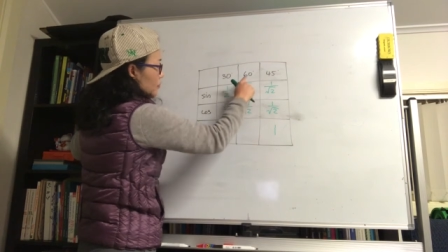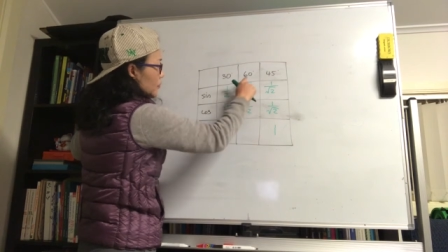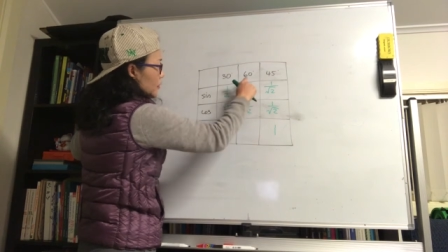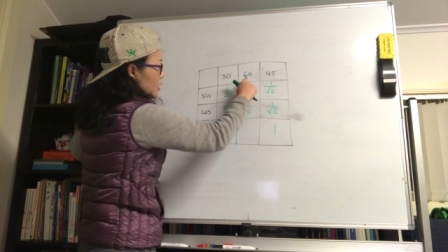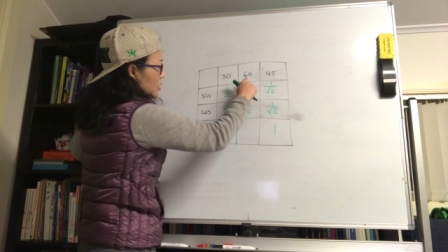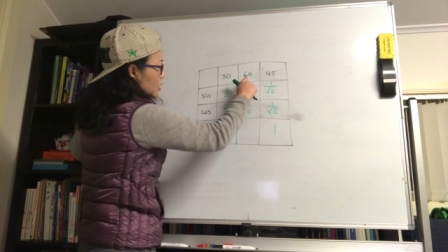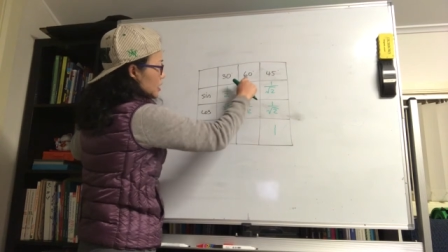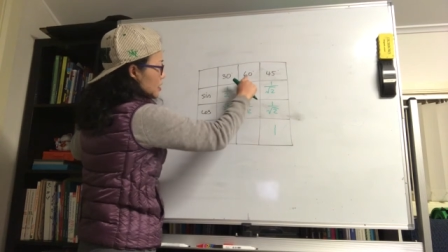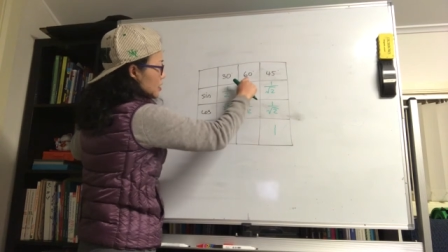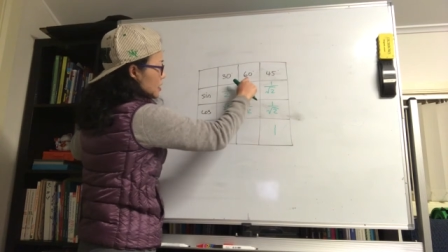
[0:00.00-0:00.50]

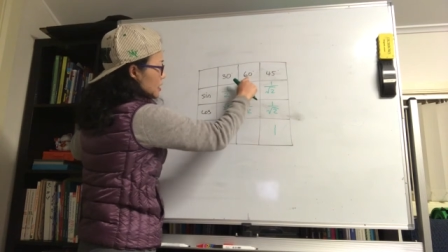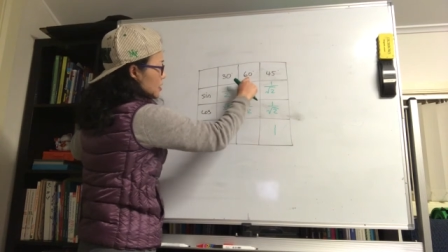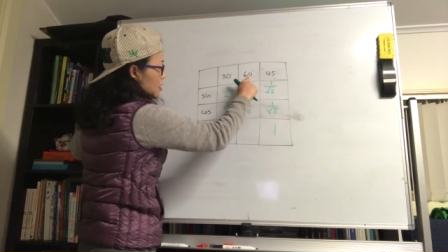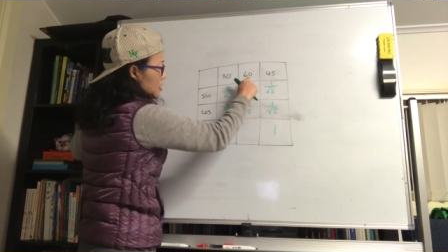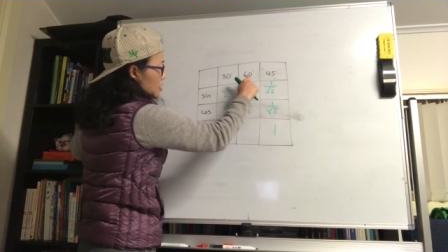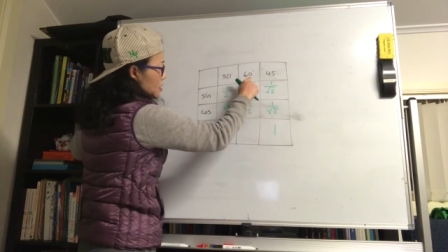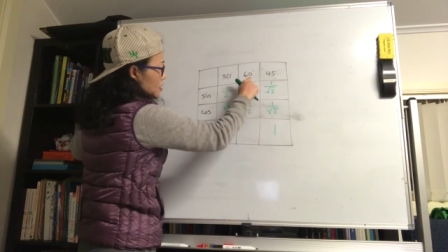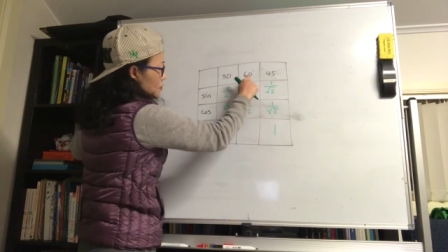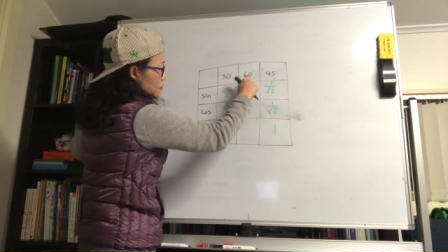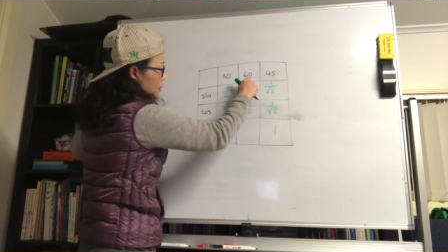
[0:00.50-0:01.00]
Now 60
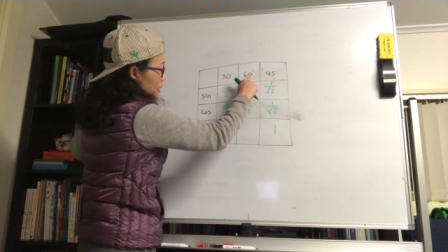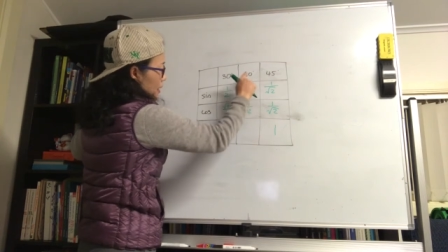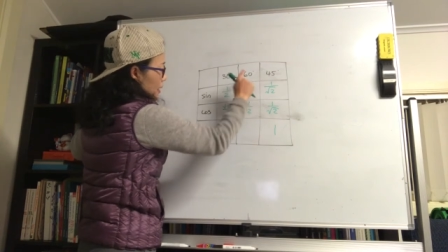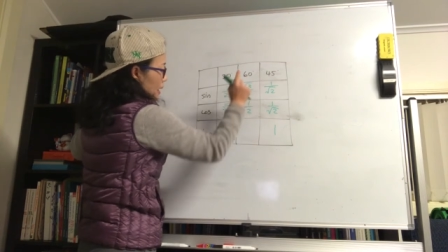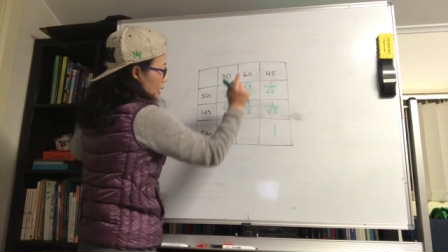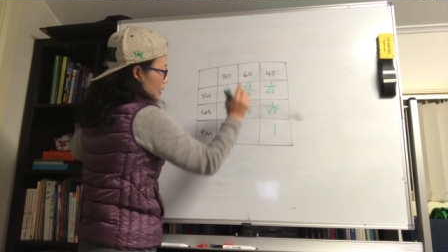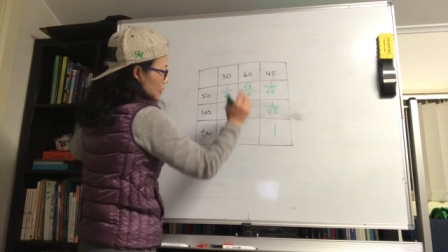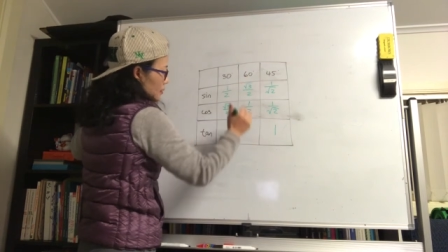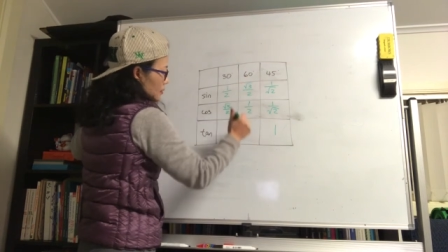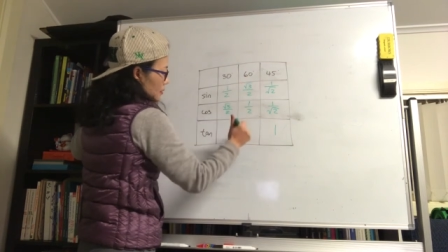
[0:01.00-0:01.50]
is the
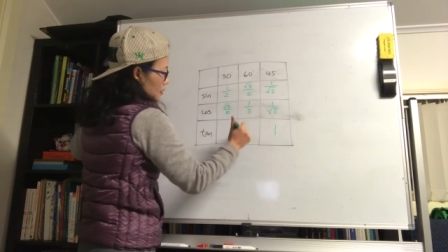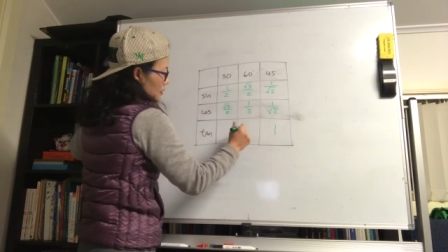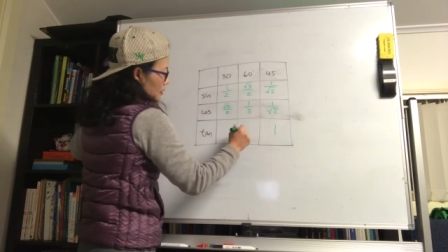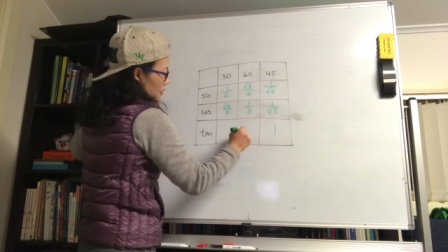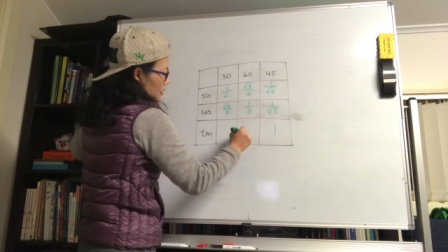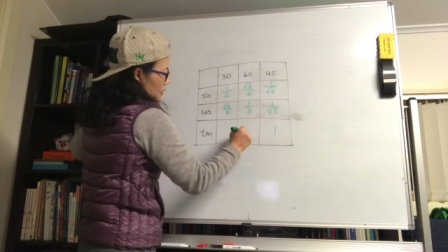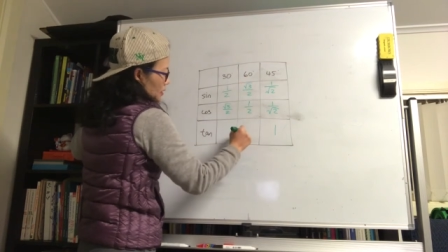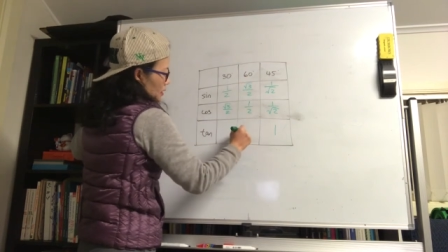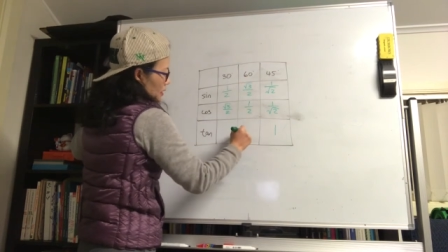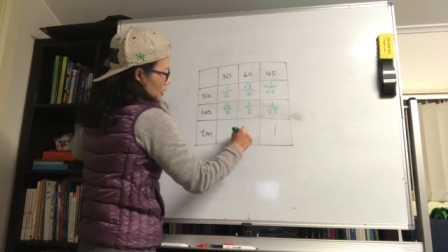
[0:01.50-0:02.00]
bigger,
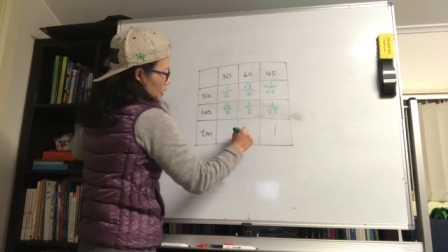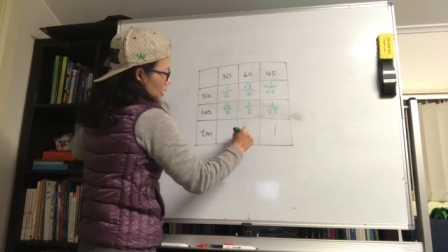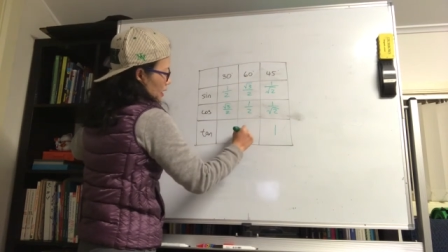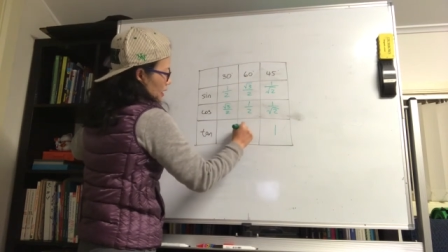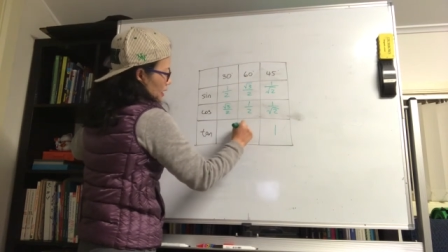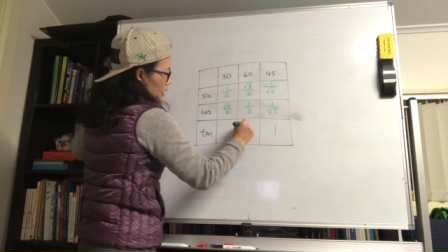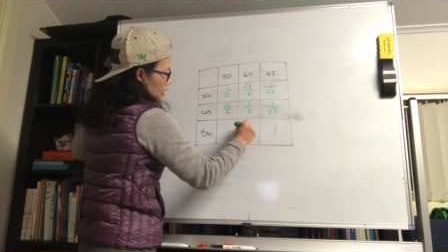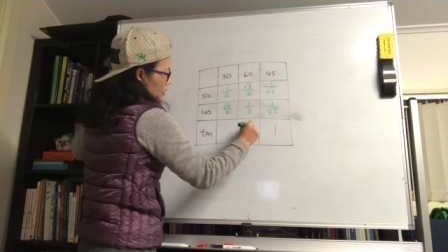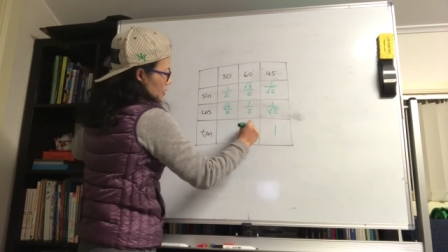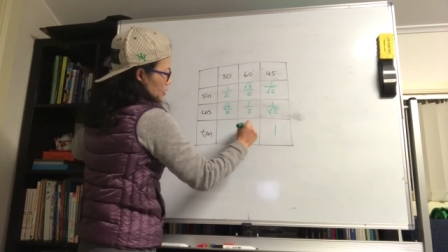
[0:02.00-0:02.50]

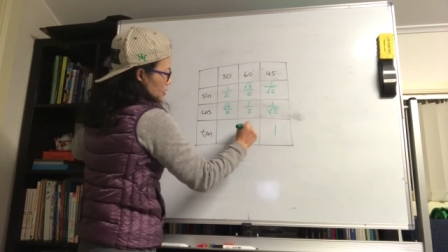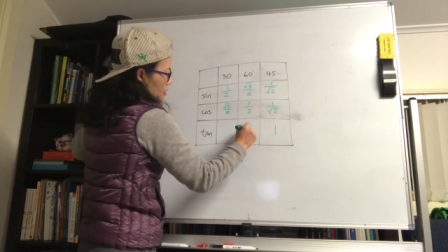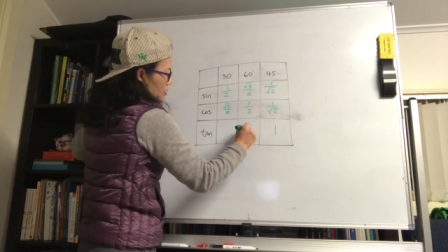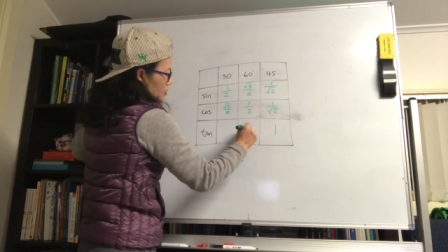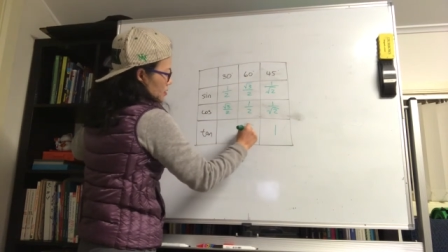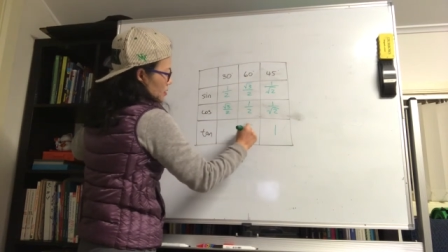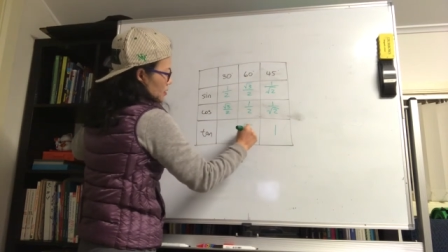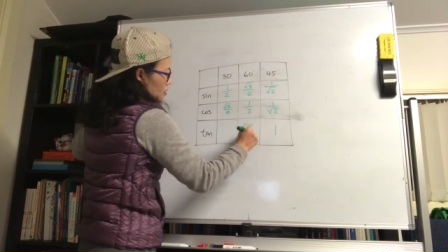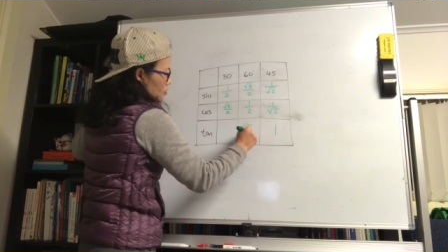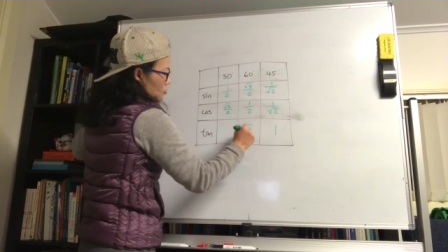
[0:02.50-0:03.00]
and it's
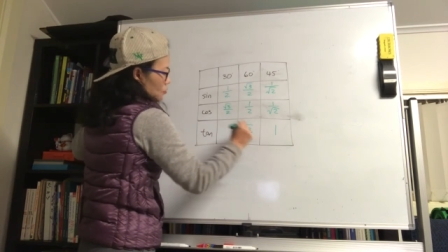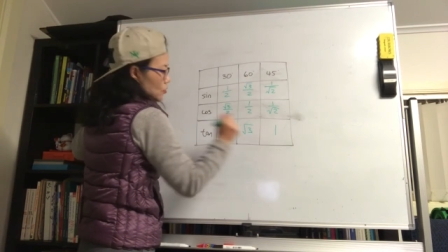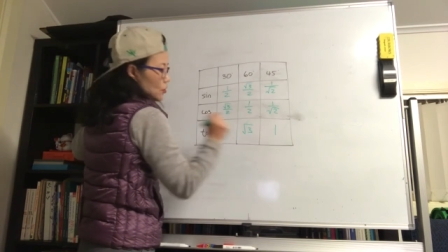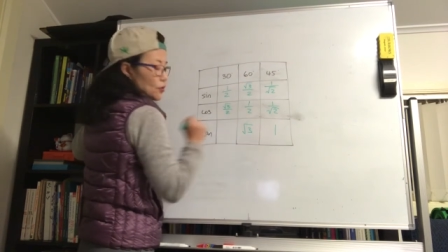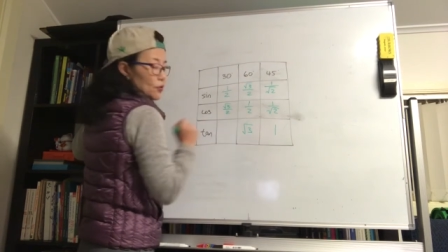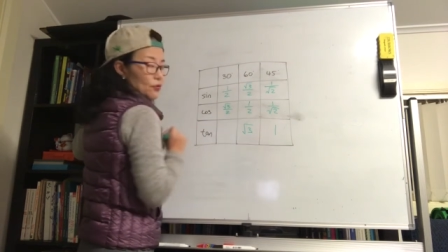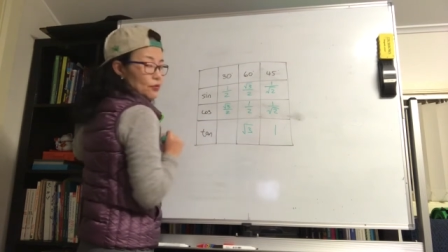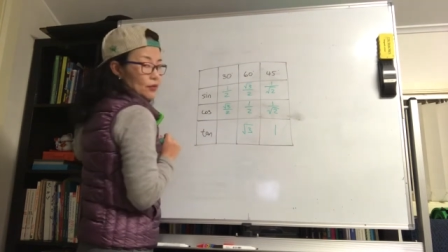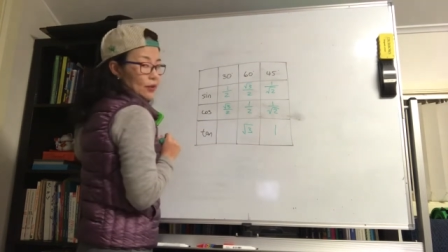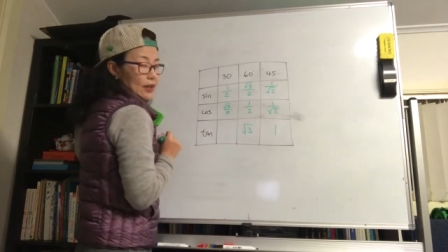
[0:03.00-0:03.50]
root
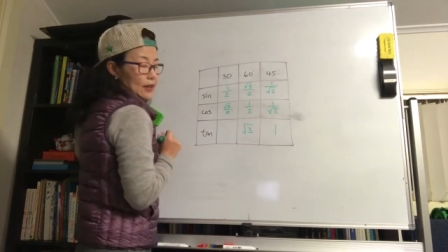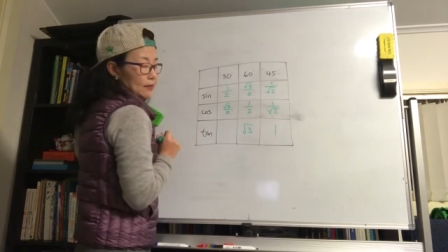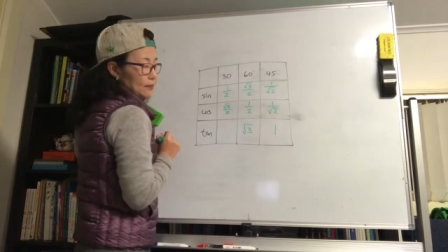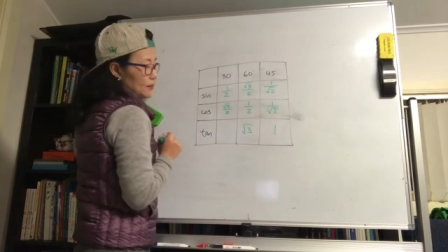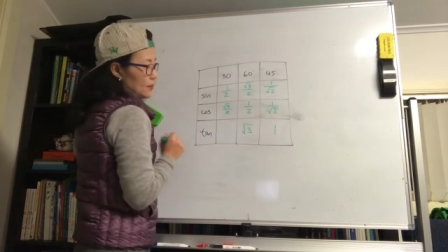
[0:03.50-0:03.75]
3.